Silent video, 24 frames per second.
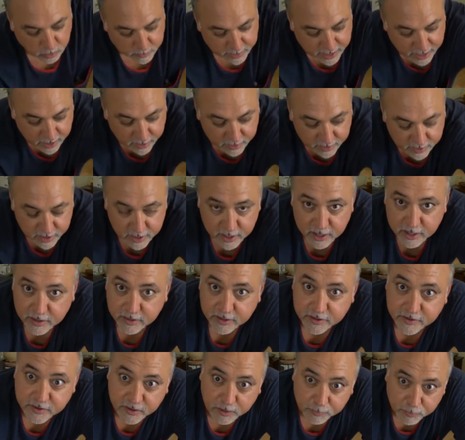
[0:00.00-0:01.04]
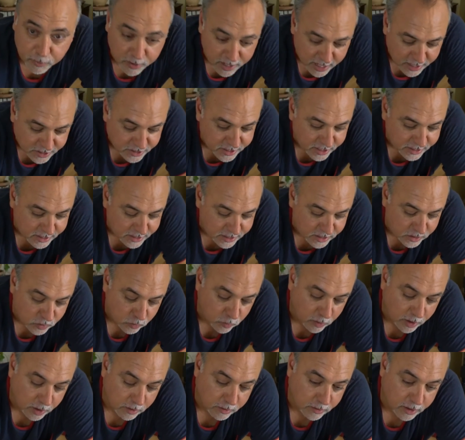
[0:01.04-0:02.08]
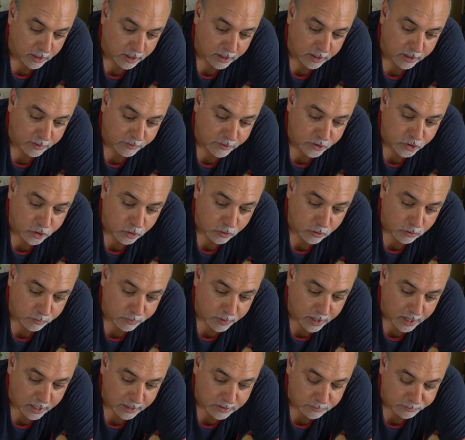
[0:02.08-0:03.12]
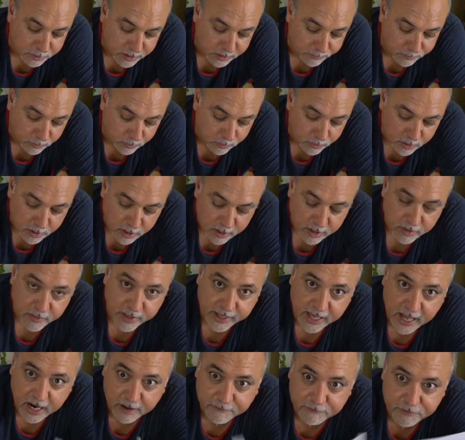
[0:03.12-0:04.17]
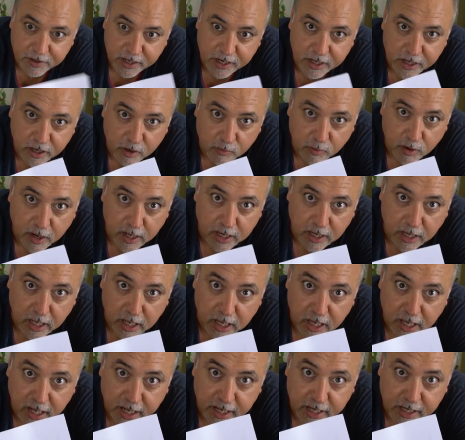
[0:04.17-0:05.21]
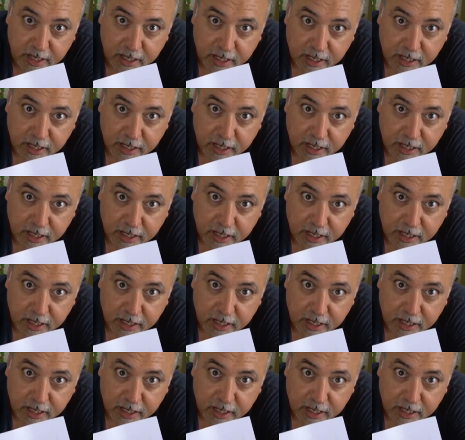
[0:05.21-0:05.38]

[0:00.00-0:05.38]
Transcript: about this little project is, well, uh, the Joker box people, they got a video online.